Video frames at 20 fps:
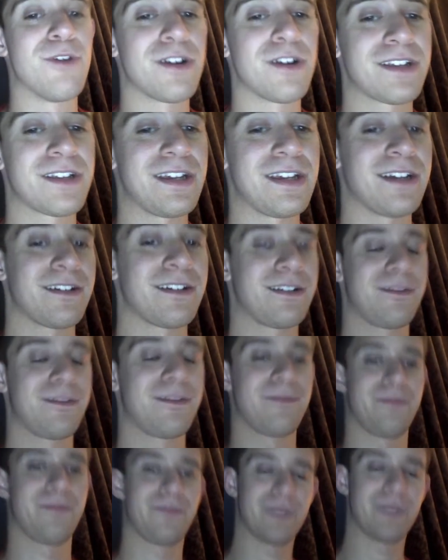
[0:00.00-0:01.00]
kick
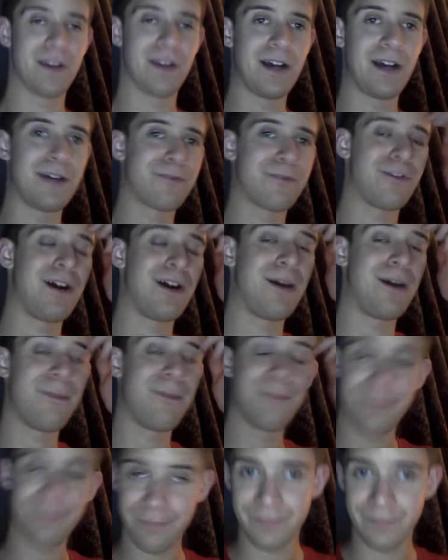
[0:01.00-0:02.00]
uh, from
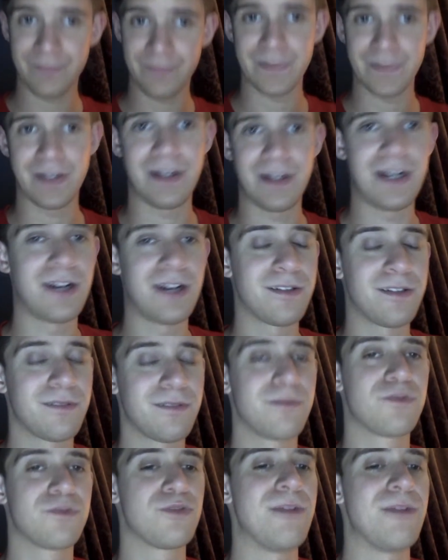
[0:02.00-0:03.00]
uh,
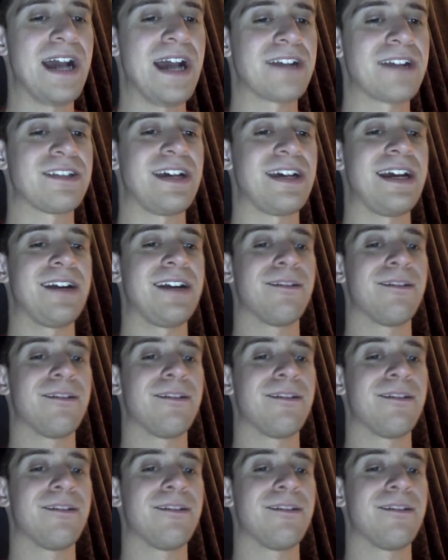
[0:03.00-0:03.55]
Drew McIntyre.